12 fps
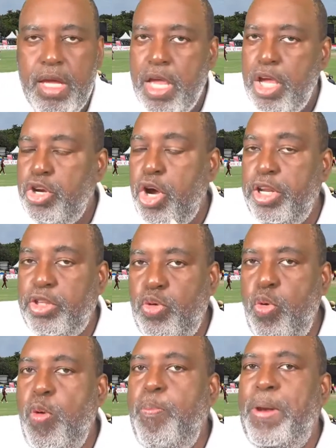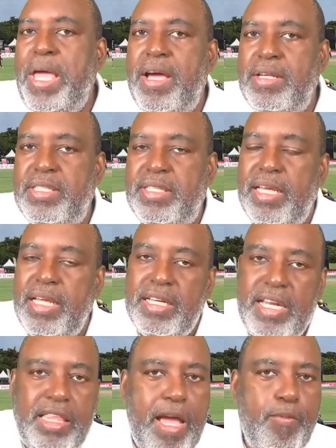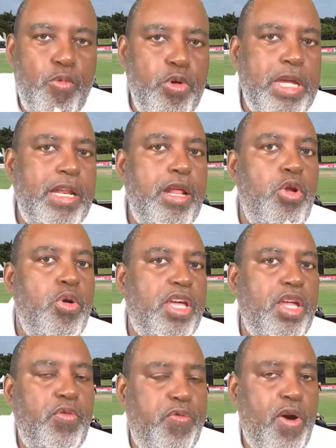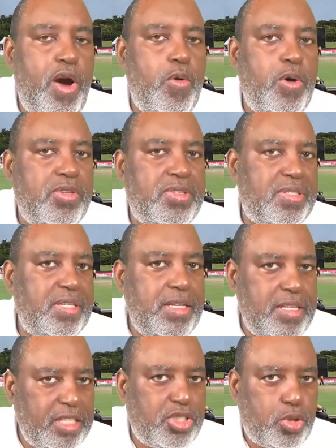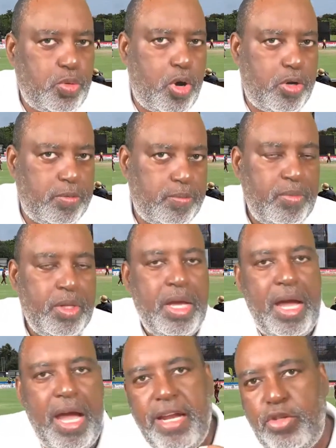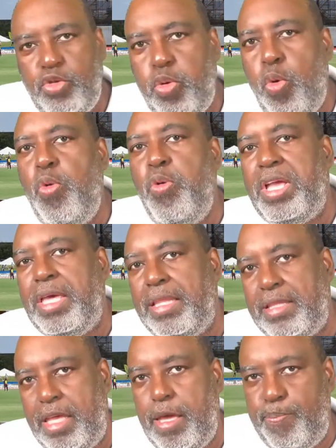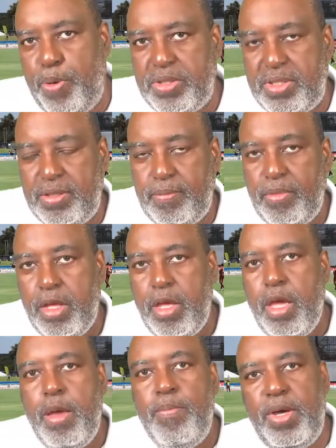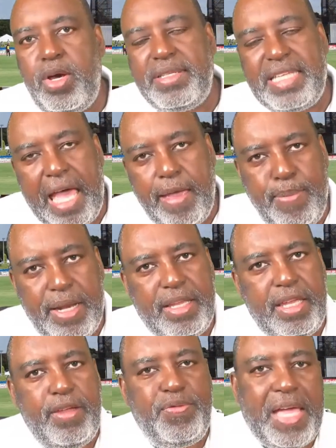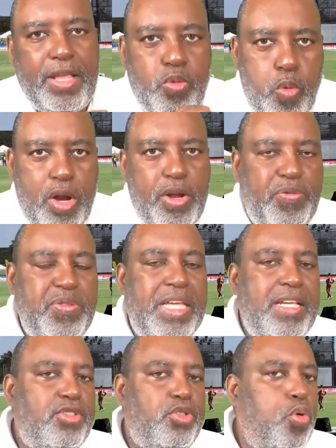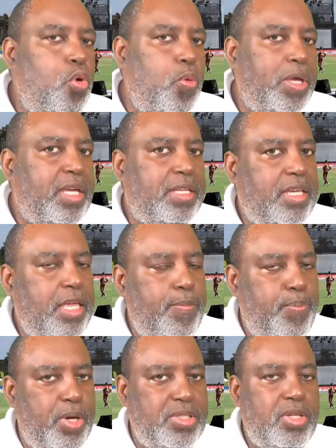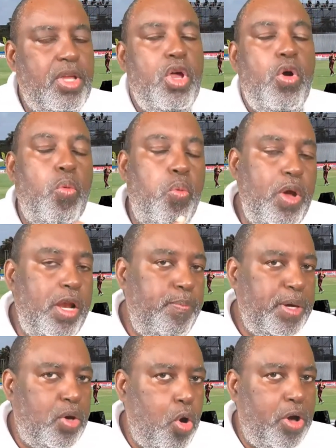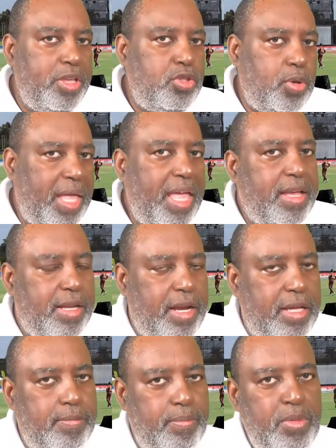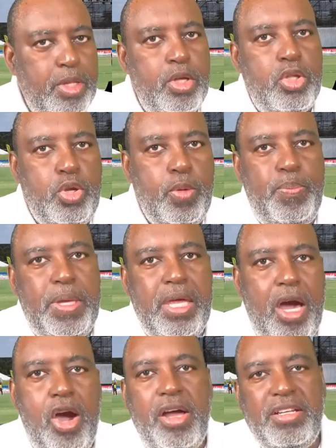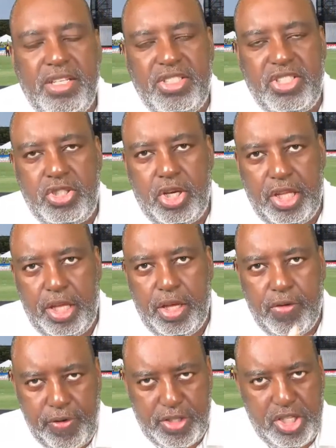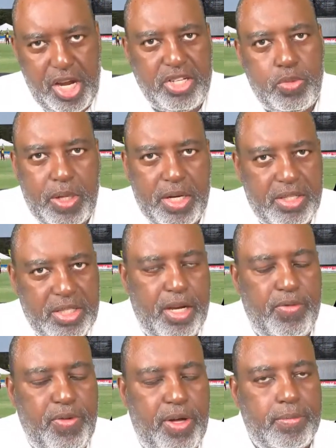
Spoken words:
Now, the 2 players that I'm really looking forward to seeing this round are the 2 wicket keepers, because I believe that one of these 2 wicket keepers will be going to England to be understudy for Joshua Da Silva.